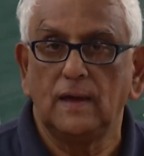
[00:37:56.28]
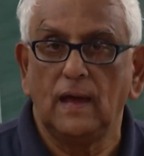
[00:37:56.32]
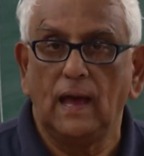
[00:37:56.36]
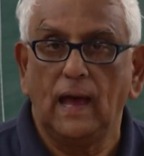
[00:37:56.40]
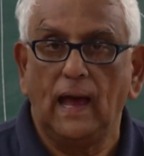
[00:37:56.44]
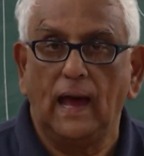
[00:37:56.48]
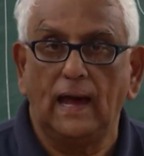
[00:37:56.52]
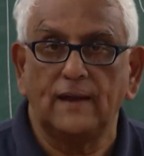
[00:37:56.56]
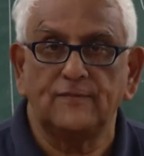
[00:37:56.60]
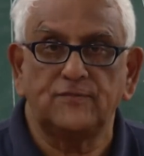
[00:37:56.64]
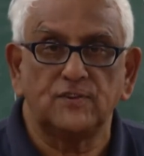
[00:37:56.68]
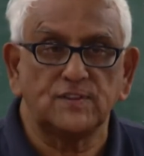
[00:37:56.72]

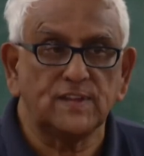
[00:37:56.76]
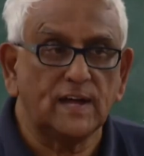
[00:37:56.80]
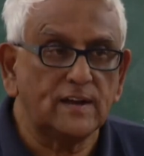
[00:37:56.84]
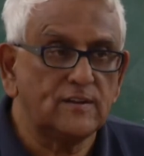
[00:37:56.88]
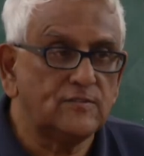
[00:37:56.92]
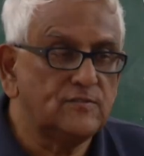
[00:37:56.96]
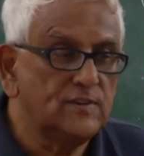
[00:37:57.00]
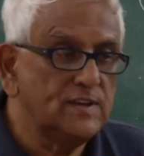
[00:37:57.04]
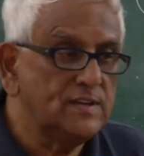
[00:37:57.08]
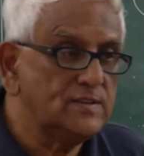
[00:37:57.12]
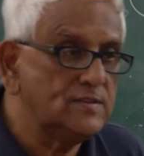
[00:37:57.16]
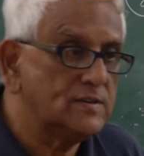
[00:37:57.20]
And for that
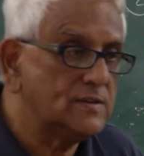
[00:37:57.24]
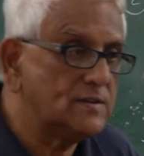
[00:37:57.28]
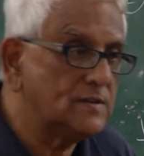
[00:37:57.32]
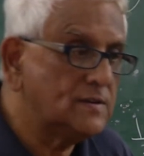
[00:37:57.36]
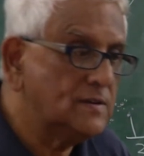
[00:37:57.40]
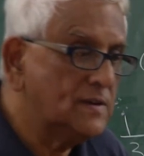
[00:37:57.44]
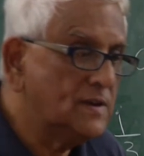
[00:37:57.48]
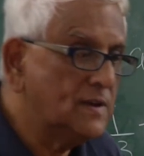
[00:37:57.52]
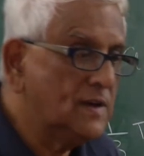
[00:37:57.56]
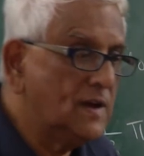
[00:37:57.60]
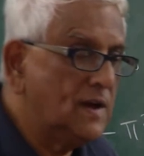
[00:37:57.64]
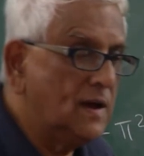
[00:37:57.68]
reason,
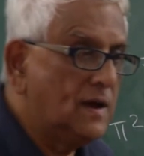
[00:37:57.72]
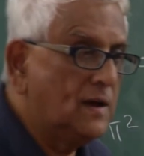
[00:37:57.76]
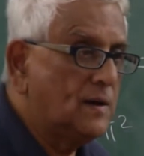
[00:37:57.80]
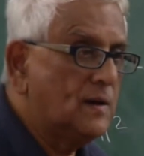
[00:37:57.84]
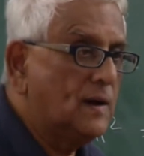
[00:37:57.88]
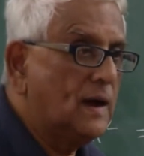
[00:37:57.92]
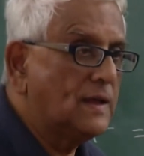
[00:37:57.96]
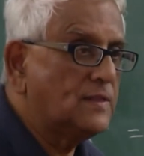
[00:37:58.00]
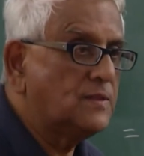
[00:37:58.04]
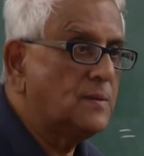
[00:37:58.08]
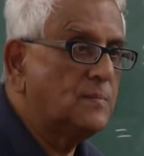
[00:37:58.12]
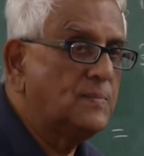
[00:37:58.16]

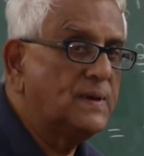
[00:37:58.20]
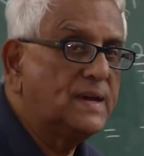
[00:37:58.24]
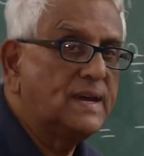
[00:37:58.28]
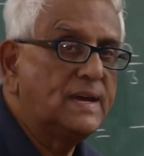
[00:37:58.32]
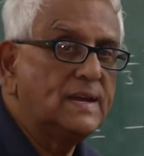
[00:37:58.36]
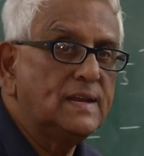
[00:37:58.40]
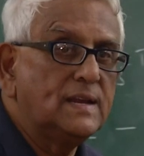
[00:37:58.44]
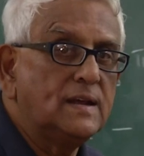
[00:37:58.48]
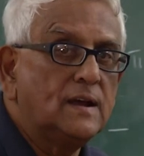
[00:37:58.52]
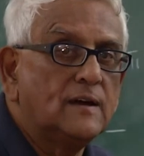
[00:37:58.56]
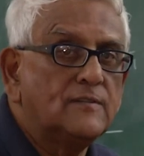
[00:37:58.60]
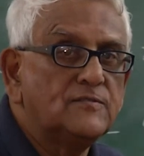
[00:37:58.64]
at the
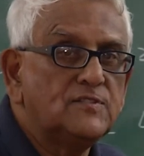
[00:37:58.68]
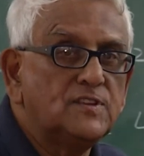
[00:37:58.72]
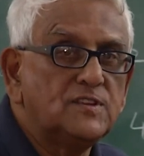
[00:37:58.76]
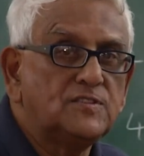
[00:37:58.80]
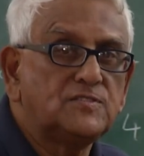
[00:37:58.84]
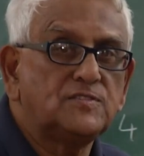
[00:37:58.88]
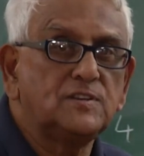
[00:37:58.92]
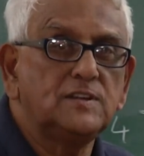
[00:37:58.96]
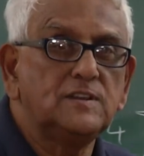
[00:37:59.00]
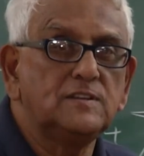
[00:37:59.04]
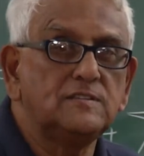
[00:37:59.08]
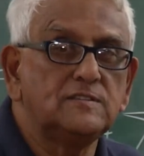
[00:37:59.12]
beginning of this
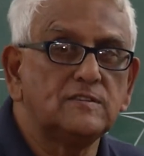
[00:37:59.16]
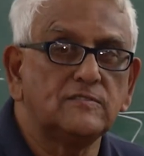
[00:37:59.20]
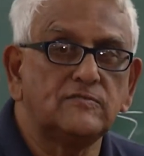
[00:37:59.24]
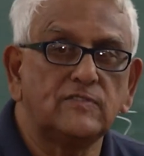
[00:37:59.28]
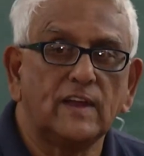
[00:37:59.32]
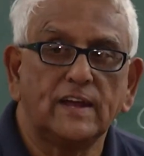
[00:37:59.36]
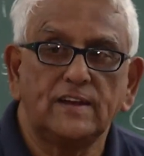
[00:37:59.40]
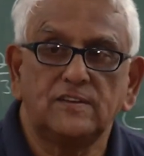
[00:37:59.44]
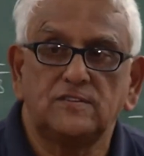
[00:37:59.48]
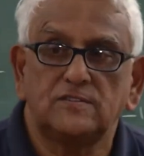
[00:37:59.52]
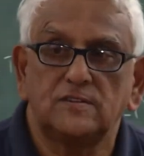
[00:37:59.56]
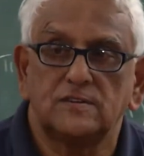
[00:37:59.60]
series of
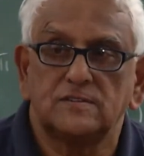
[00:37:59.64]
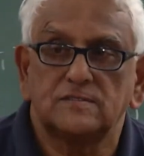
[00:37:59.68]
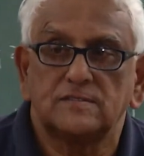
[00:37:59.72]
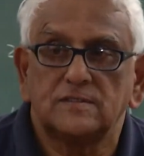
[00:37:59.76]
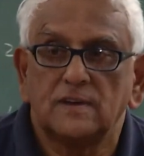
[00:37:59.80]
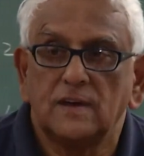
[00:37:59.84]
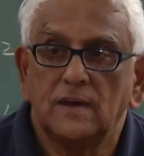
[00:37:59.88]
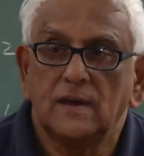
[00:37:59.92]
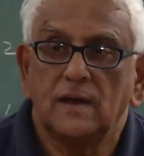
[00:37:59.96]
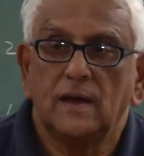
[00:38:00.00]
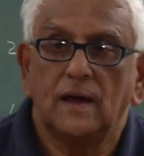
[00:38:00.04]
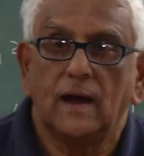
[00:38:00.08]
lectures,
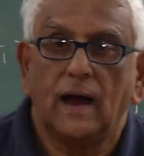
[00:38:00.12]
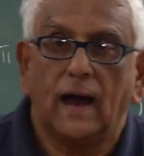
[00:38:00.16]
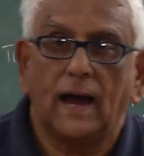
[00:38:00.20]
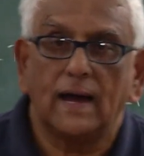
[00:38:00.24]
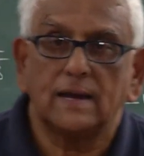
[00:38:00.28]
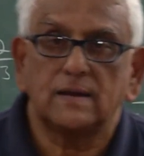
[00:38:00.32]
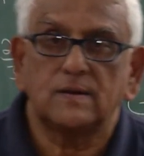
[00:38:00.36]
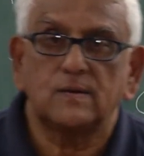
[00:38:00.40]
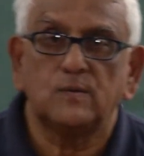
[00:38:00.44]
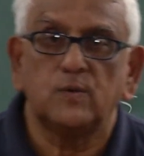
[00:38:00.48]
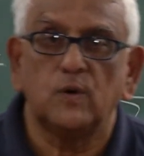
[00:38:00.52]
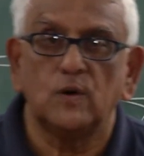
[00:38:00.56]
I
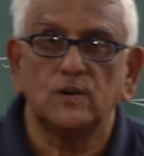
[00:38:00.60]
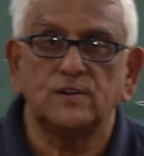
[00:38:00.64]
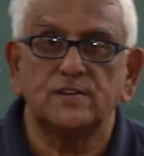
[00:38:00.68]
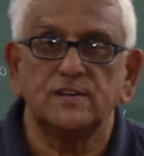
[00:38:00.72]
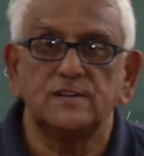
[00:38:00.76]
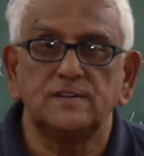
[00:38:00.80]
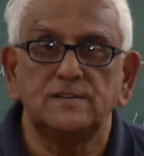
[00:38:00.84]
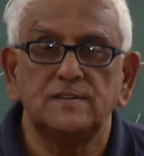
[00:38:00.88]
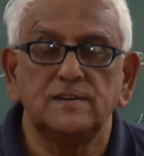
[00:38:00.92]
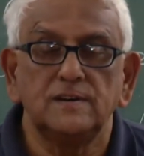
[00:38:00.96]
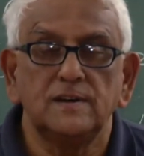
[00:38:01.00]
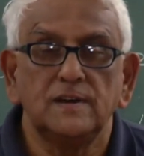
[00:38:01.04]
had
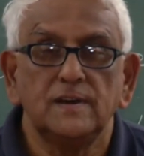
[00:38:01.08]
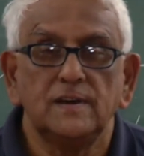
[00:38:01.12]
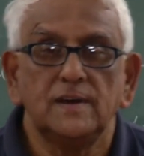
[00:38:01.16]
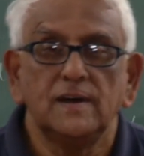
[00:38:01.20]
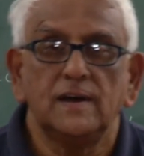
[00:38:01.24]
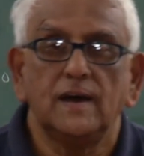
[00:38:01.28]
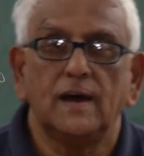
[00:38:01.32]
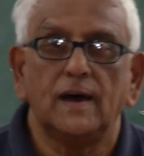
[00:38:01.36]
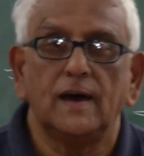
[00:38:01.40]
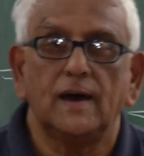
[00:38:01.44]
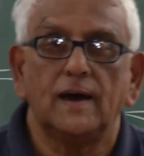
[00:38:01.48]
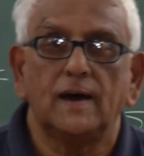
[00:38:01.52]
quoted
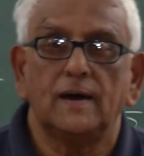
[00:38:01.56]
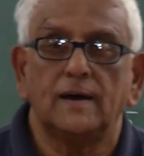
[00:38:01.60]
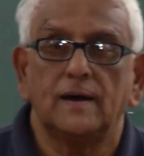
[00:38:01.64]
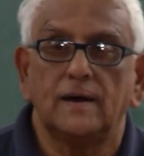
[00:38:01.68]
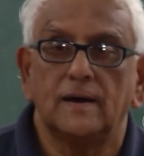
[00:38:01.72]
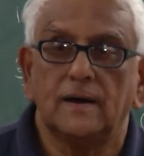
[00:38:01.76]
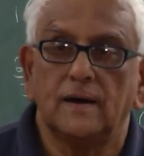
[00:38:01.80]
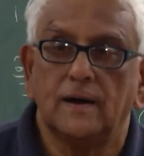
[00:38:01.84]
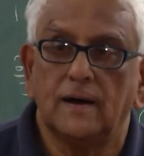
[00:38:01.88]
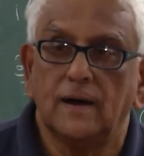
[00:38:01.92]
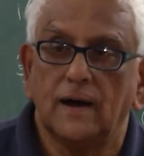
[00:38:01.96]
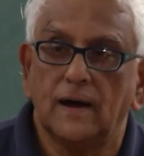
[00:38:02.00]
a
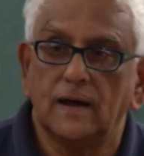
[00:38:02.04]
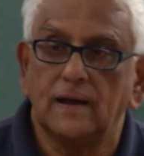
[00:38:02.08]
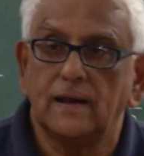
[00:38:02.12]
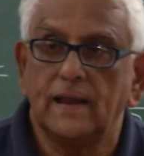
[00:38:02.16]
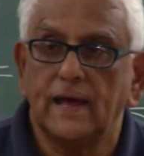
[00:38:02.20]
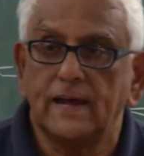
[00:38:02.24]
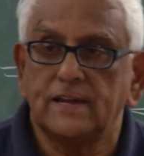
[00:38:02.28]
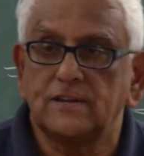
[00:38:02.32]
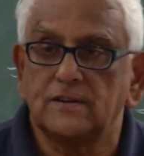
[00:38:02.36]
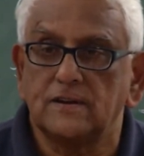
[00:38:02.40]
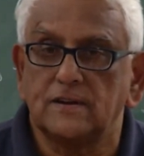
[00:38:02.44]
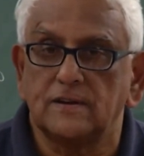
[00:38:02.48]

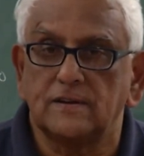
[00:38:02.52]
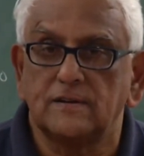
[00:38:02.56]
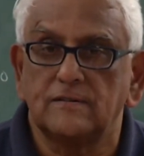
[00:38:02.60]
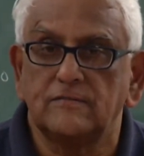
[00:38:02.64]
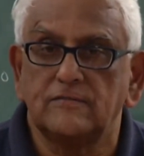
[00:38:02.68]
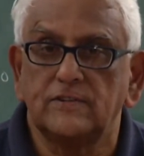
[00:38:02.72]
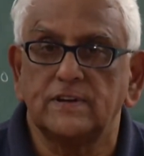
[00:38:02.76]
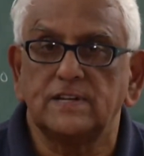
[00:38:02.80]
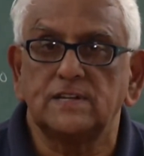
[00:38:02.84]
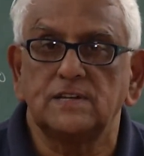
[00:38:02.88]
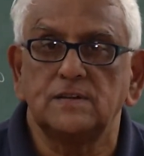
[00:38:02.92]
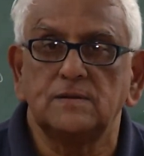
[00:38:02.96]
letter
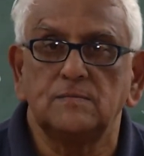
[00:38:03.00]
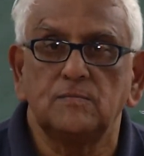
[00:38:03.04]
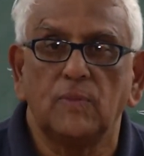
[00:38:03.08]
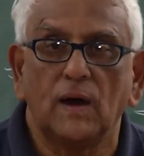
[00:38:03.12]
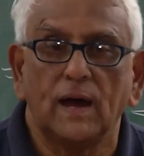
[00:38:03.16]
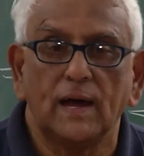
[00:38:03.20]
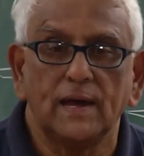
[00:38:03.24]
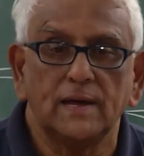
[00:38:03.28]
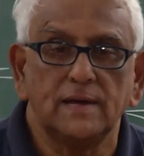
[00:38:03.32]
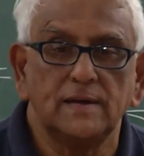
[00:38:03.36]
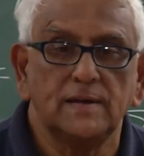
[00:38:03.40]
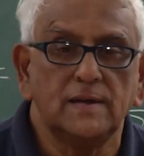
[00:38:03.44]
written by